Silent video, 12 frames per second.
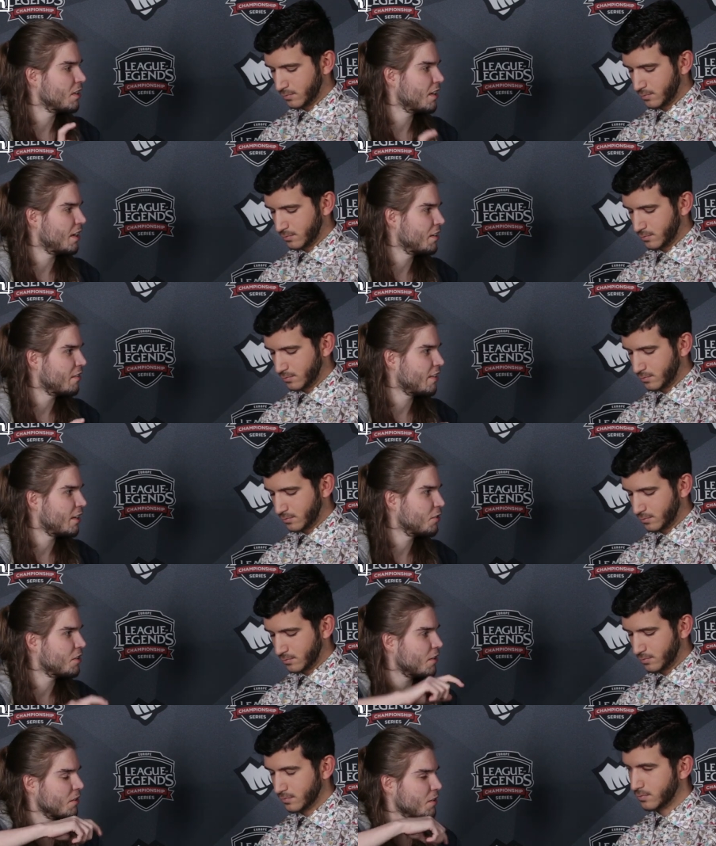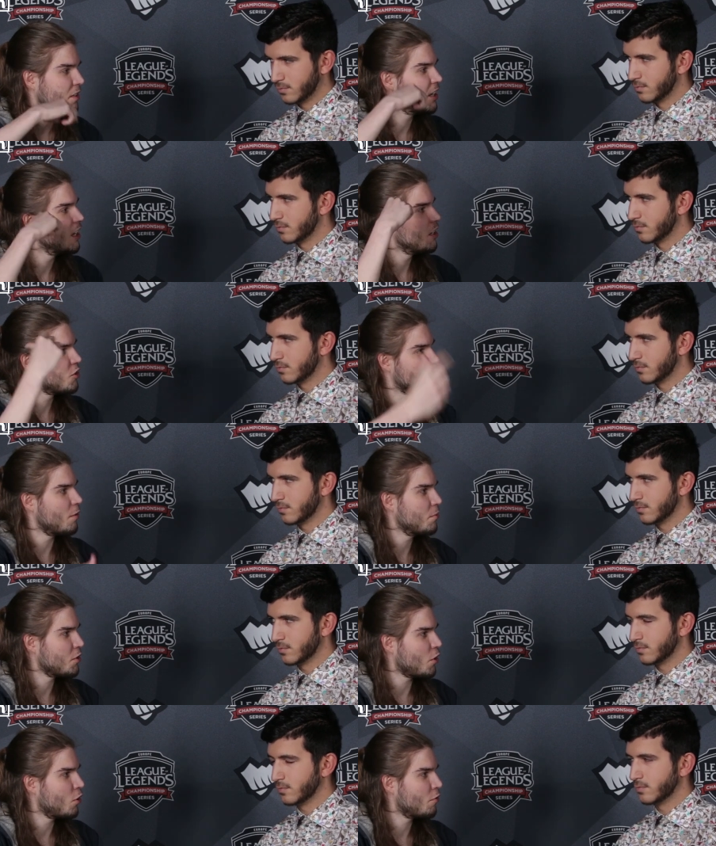Speaker 1: really under How He
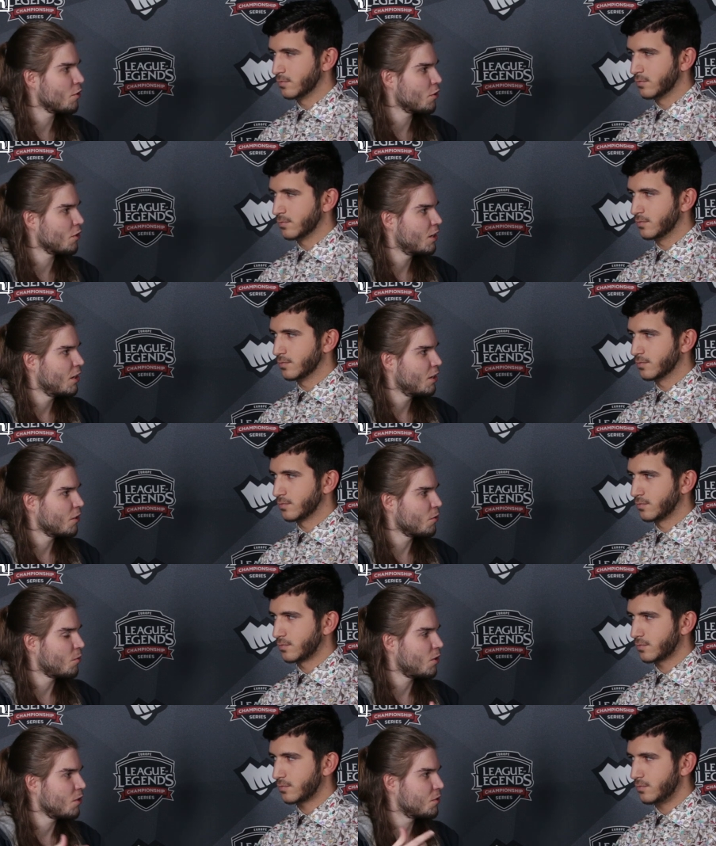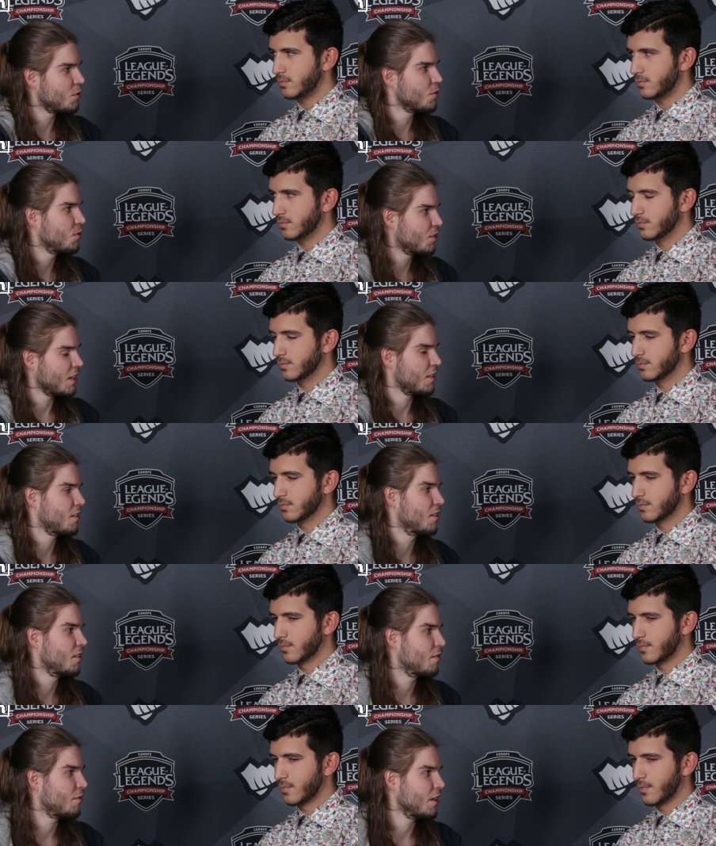jumped over the wall to get
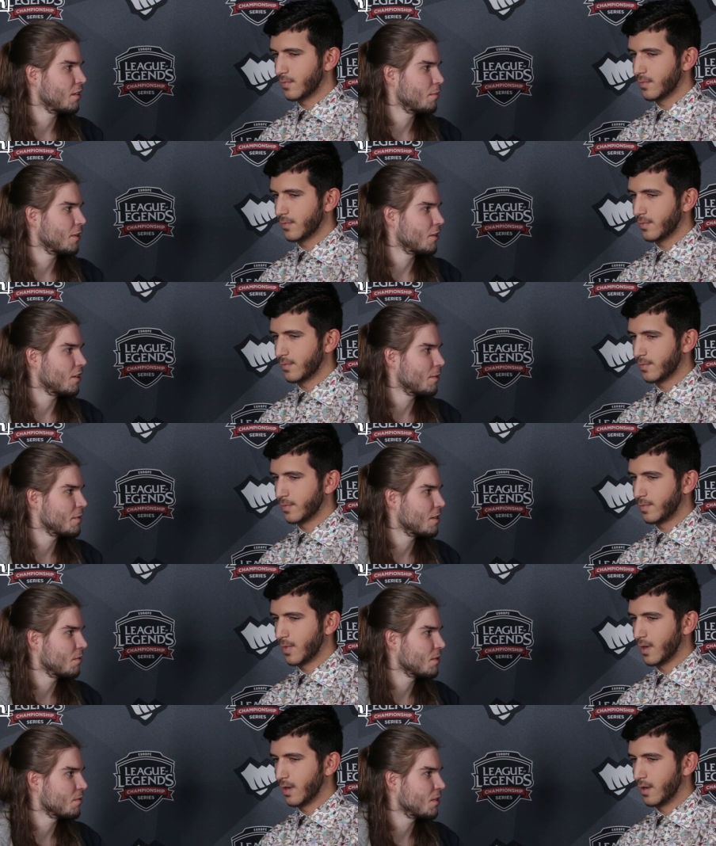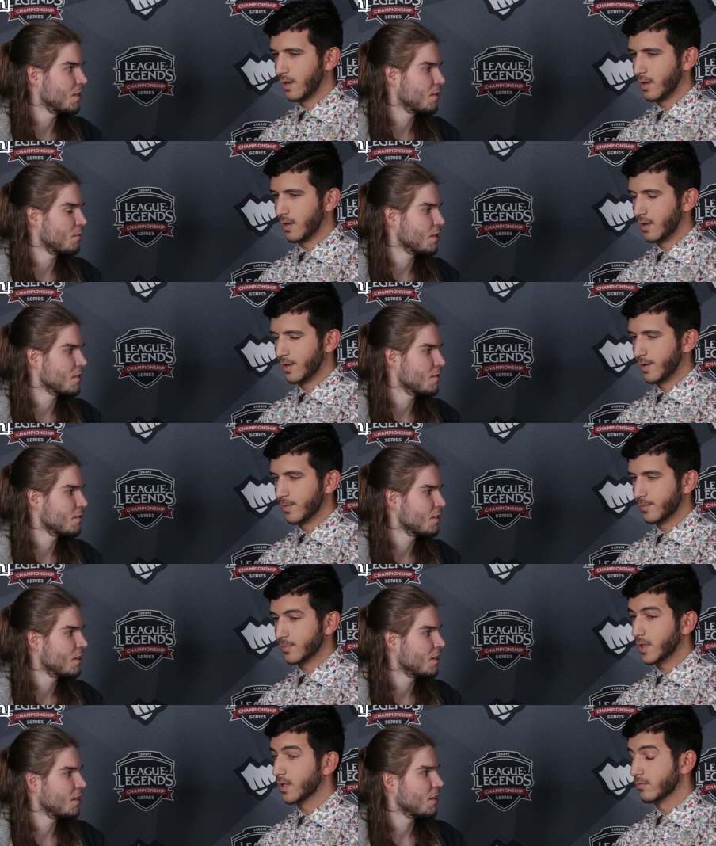the final pick on Upset was really impressive.
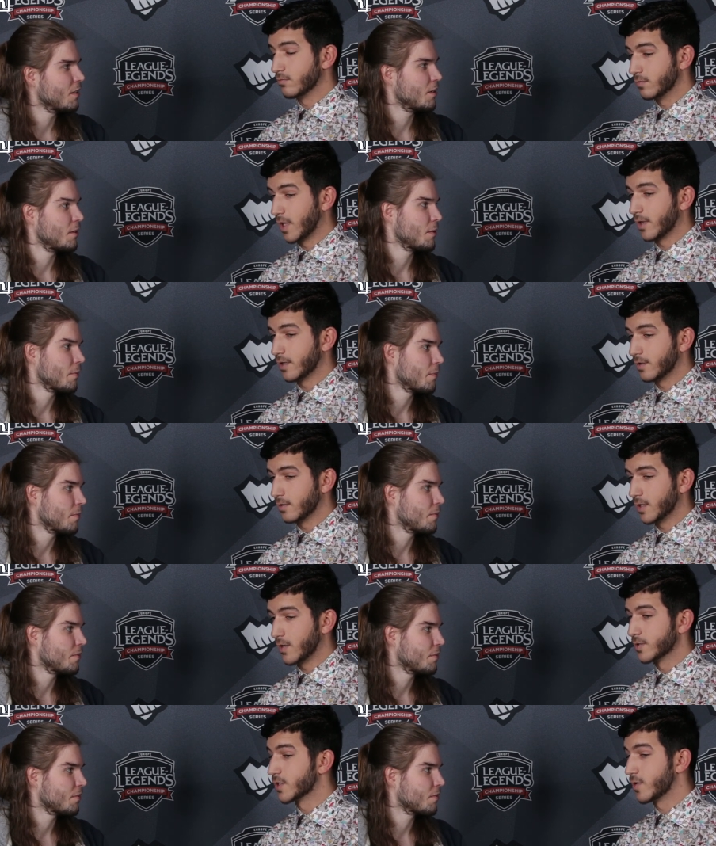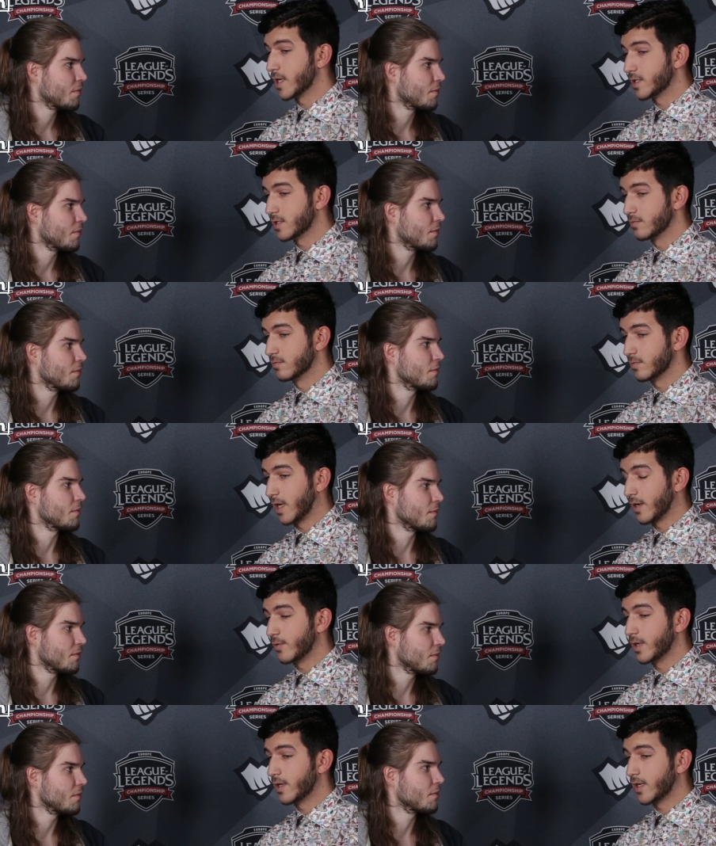
Speaker 2: Yeah, like that was crazy.
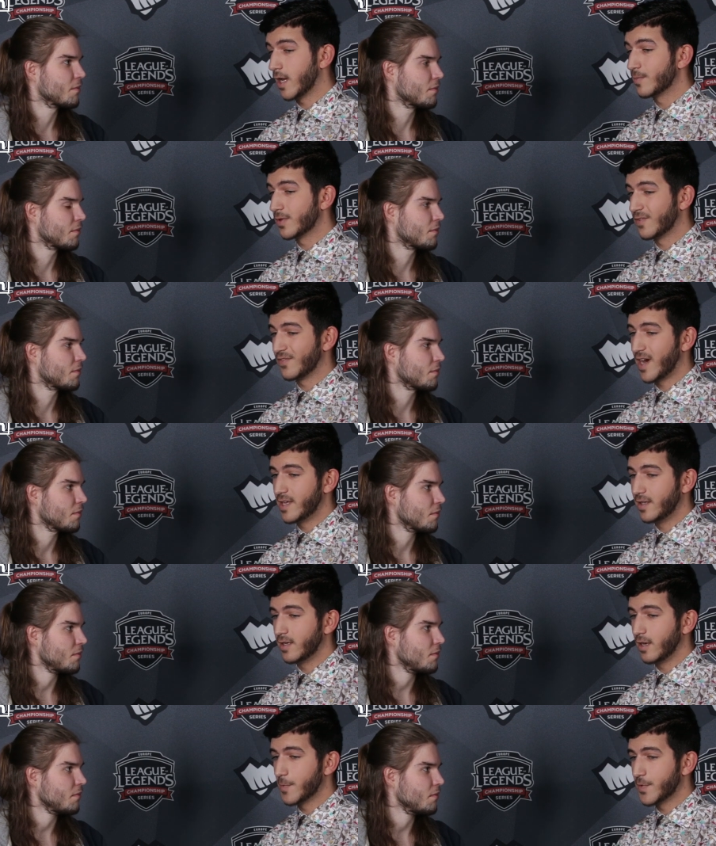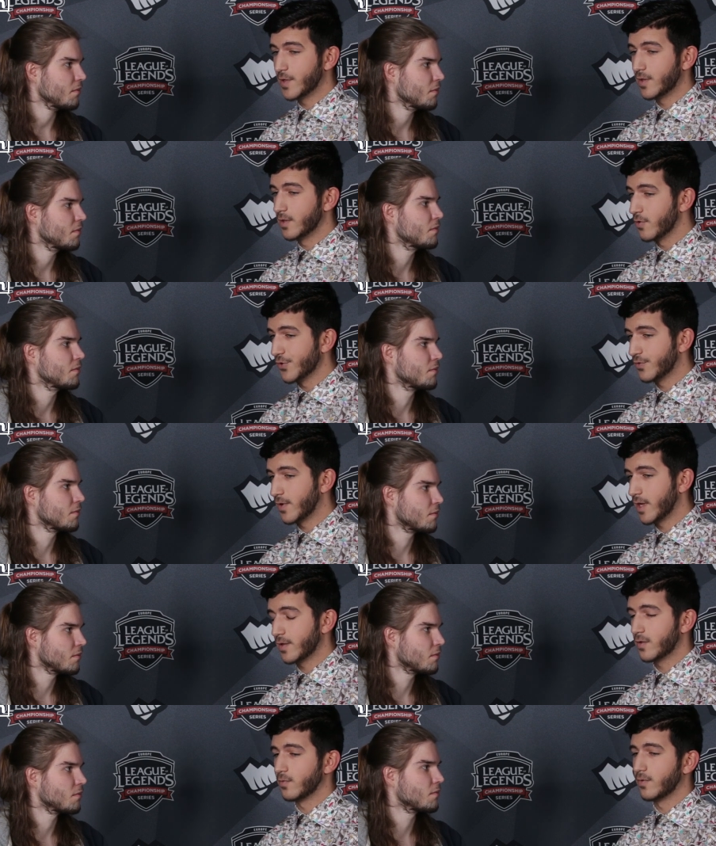Like we kept finding Upset in those
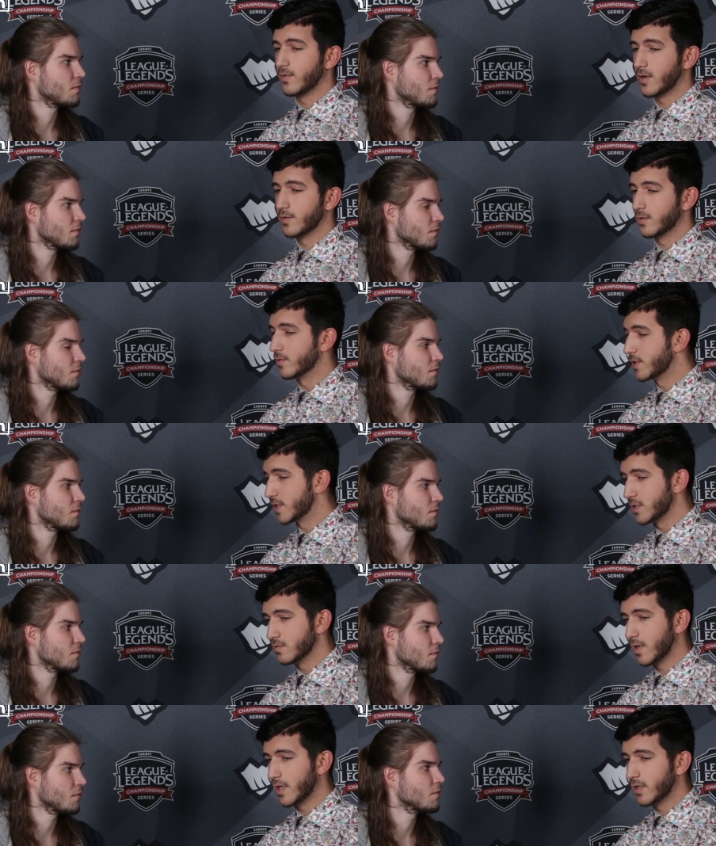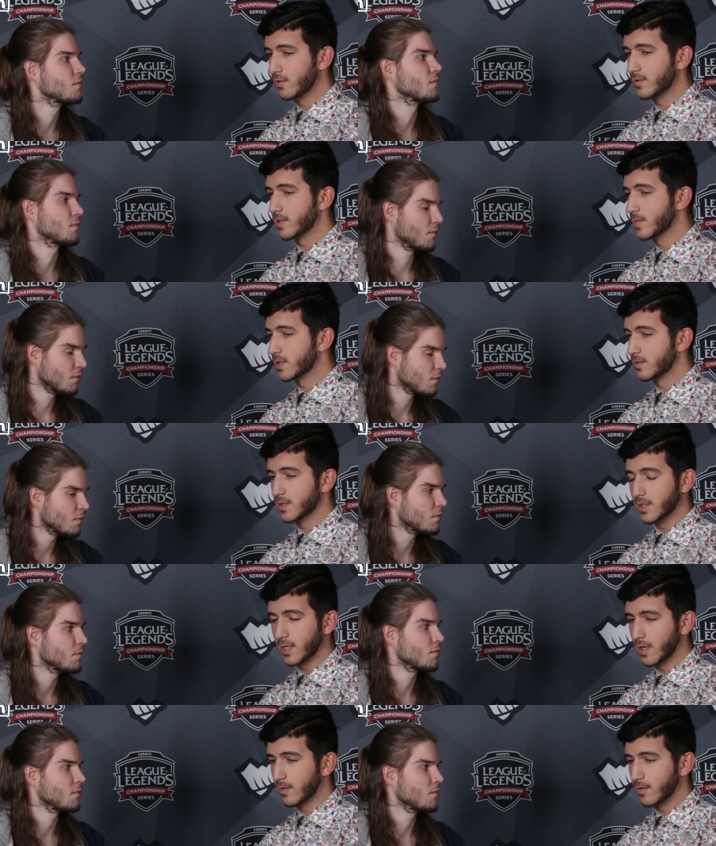fights. We found them with Sejuani ultimates, with the